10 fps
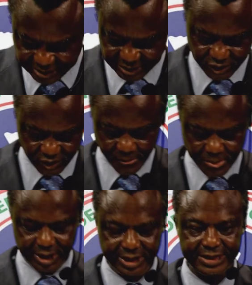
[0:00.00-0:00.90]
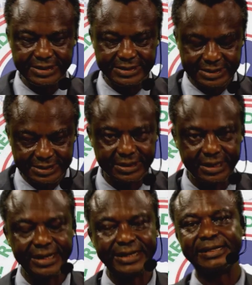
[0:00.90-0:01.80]
No, it is
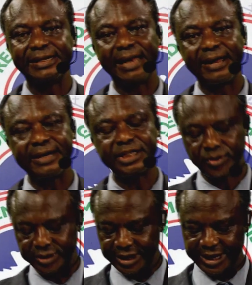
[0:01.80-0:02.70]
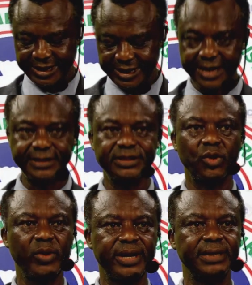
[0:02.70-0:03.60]
a declaration against the
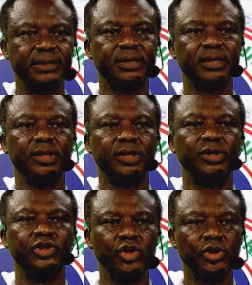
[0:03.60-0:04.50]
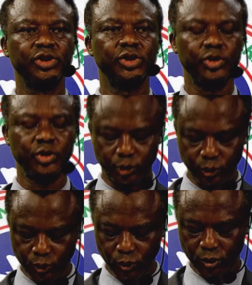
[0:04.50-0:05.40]
wicked, not
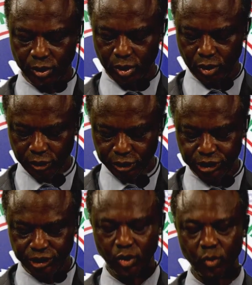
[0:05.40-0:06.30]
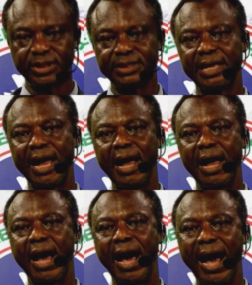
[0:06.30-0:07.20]
to continue with his
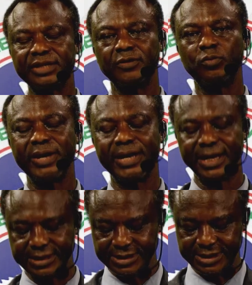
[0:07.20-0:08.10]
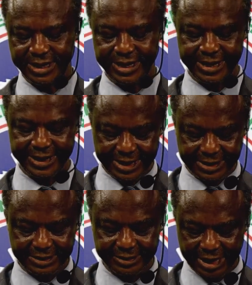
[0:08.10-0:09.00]
act of wickedness against the
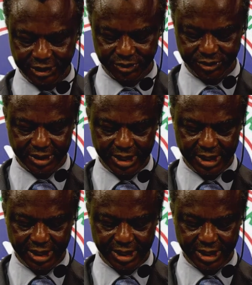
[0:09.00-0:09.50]
righteous.